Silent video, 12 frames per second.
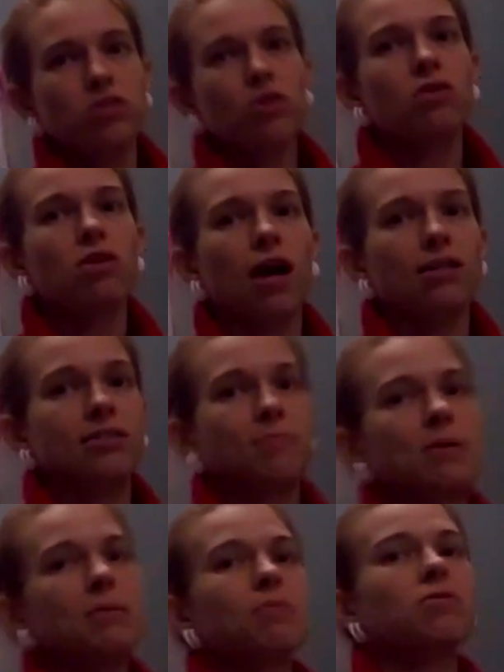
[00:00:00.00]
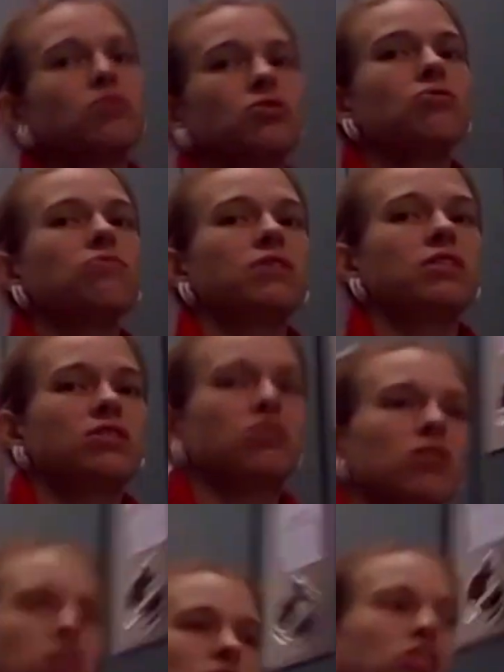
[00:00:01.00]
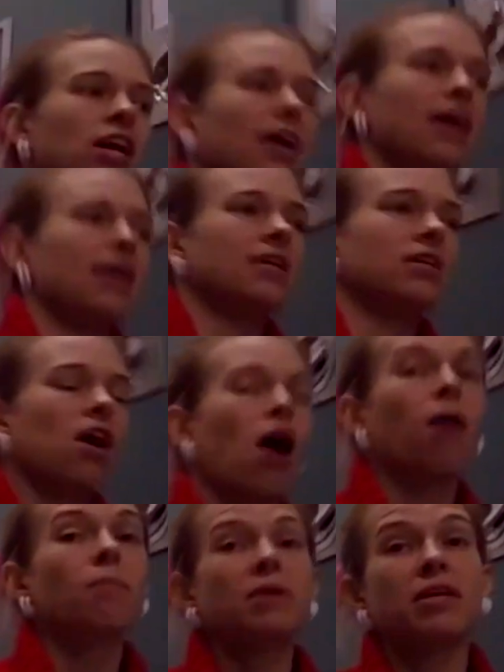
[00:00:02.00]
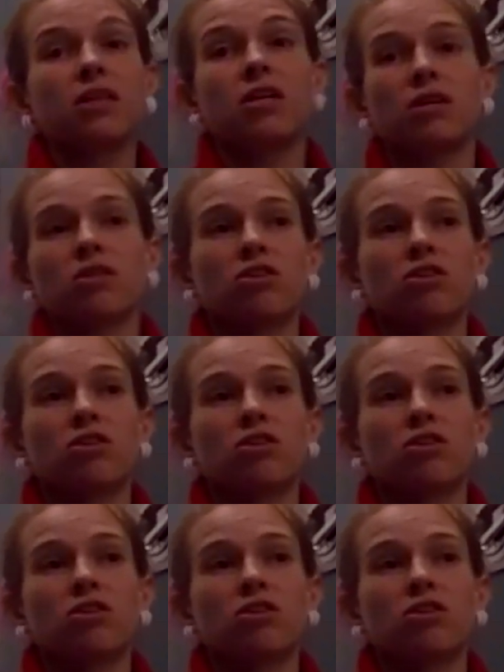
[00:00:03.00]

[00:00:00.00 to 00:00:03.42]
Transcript: So lots of people do research and come here